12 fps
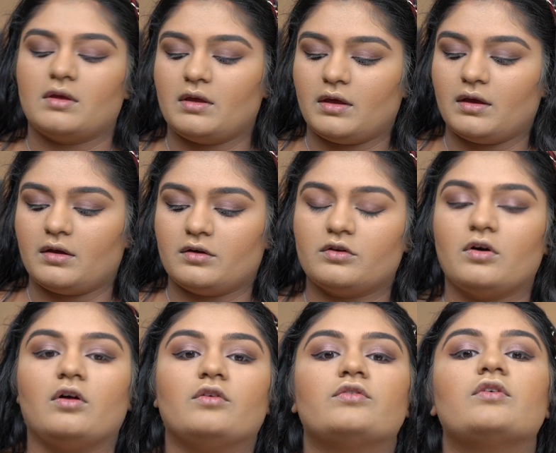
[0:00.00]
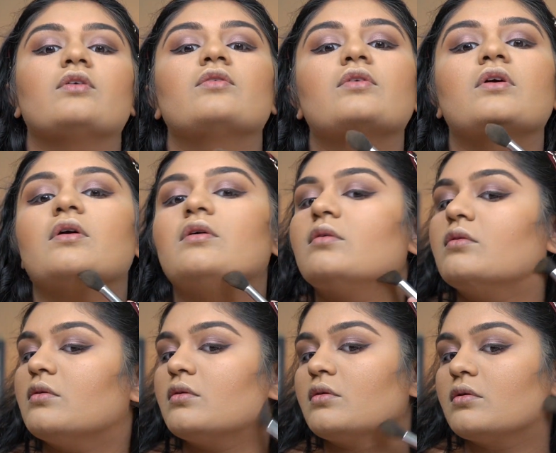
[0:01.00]
And also
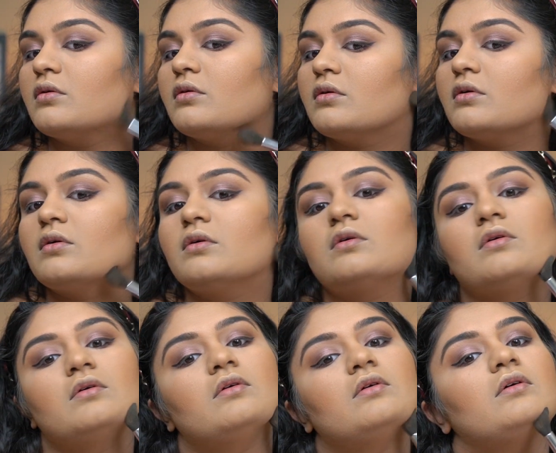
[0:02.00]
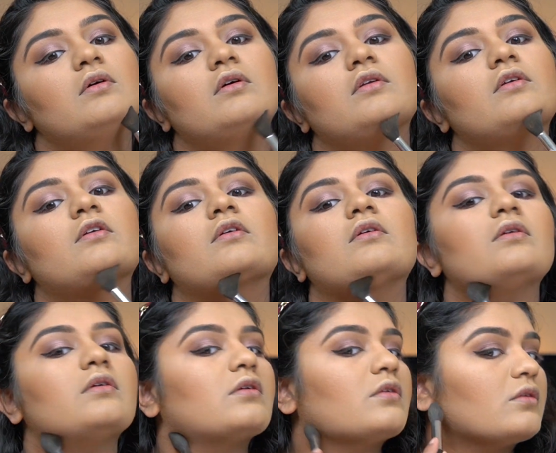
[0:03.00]
go under
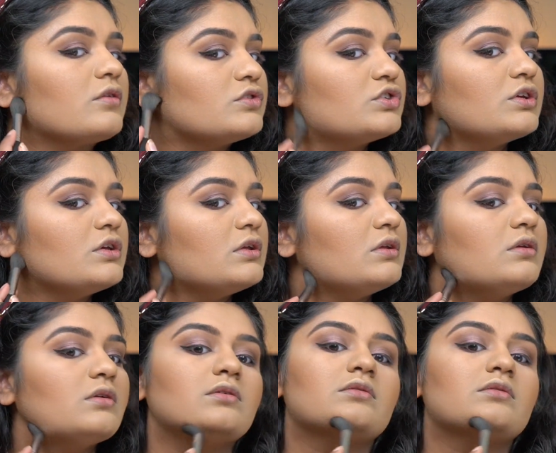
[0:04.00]
the chin.